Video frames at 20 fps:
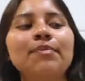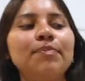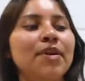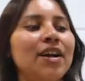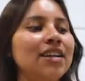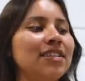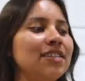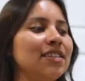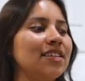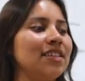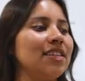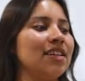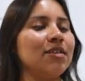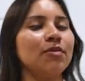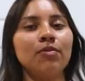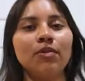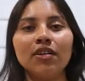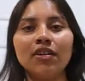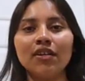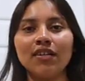I'm practically
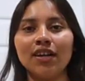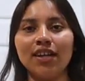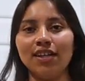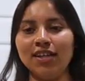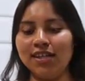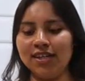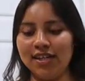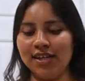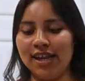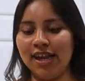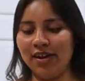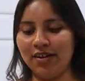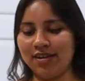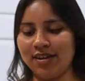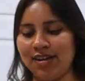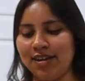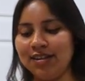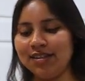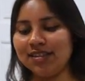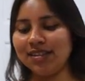a worker at In-N-Out,
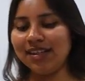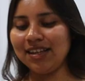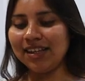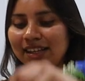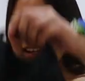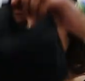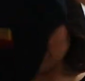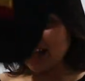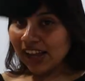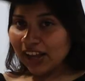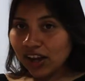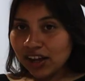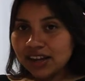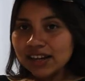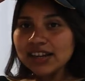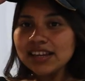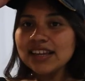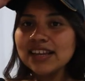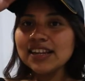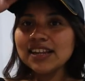guys. I
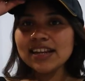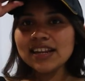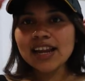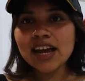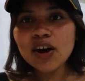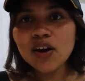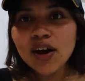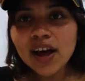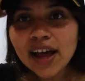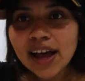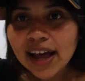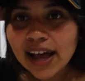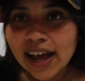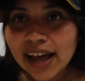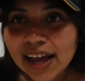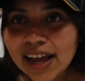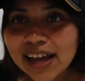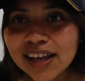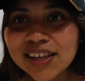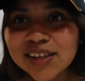got an In-N-Out
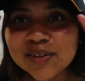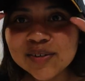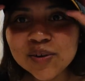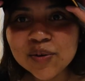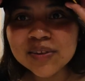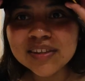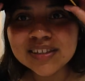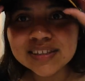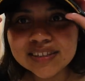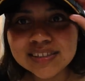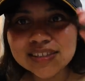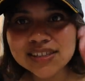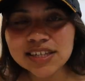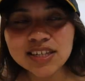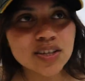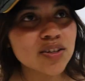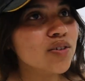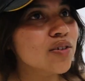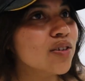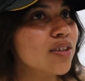hat, you know the
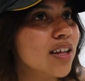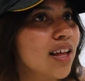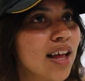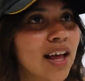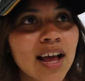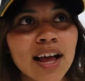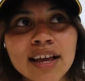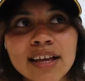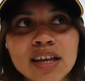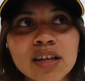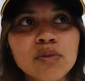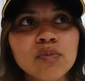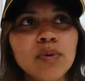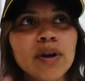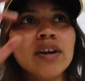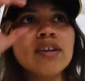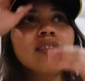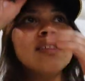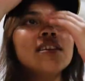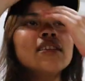deal. Could
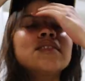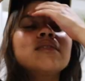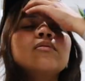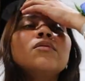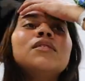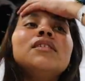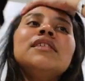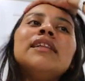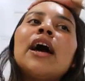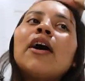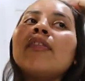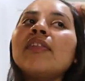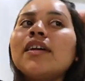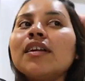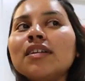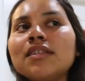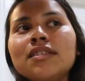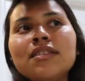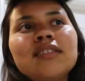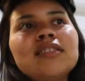wear this now
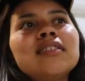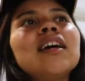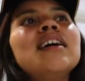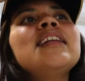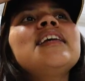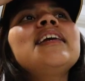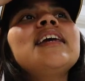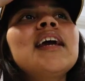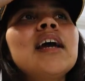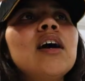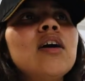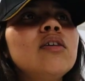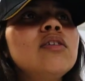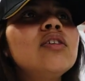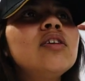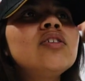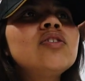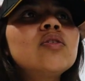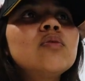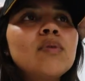that it's sunny out
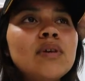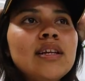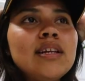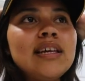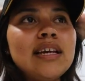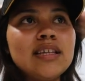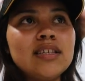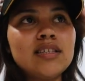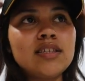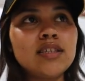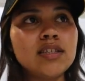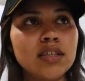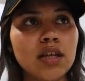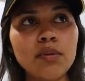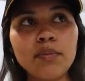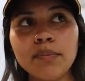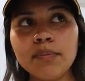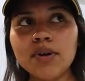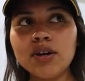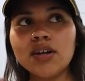and I don't want to get
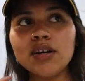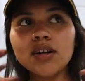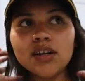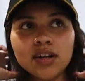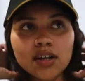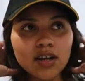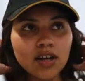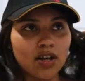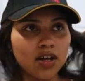sunburned.